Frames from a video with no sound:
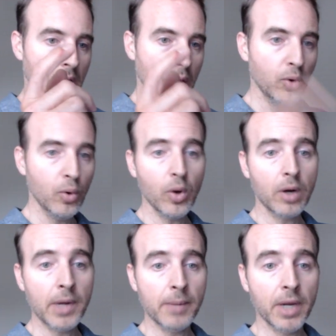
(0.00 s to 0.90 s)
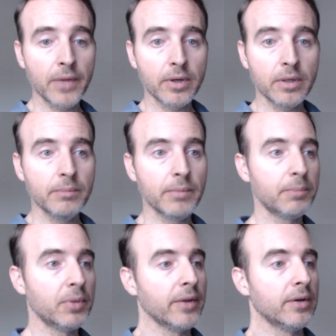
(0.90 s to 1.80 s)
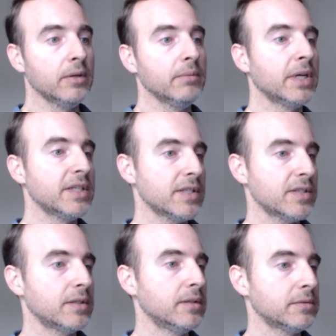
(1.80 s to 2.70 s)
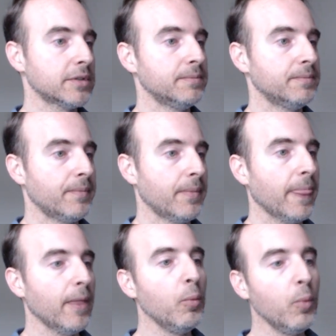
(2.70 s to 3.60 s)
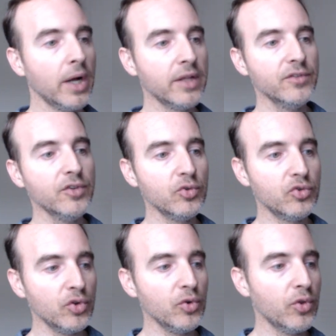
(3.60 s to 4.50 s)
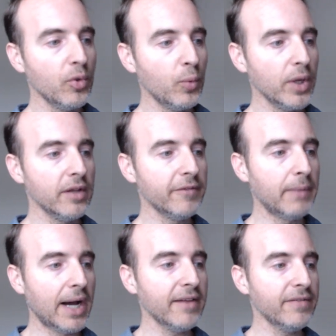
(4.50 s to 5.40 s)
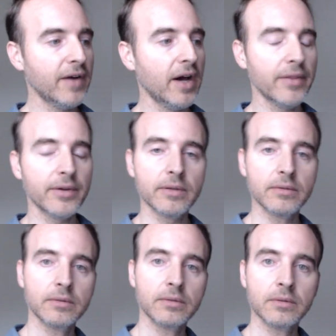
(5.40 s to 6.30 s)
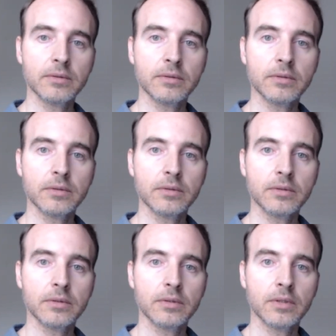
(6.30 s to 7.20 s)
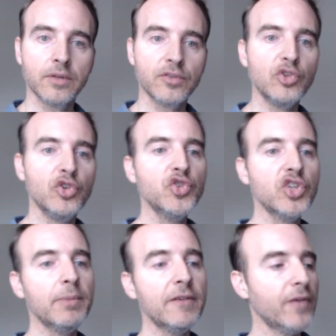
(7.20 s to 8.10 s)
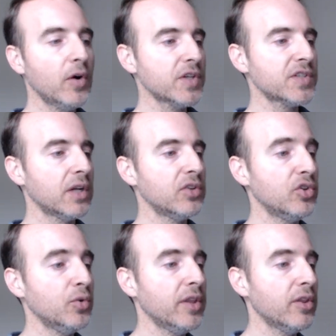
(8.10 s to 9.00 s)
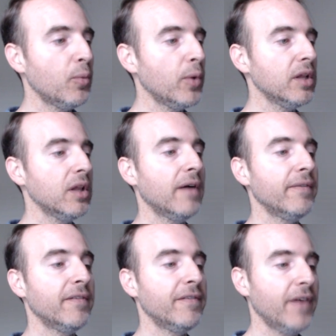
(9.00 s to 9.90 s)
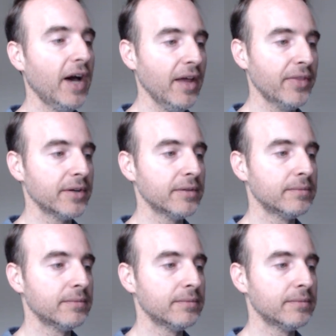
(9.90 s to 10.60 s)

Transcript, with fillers: Who are my mother, my brother, my sisters? The ones who do the will of my Father. So you should be focused on doing the will of the Father,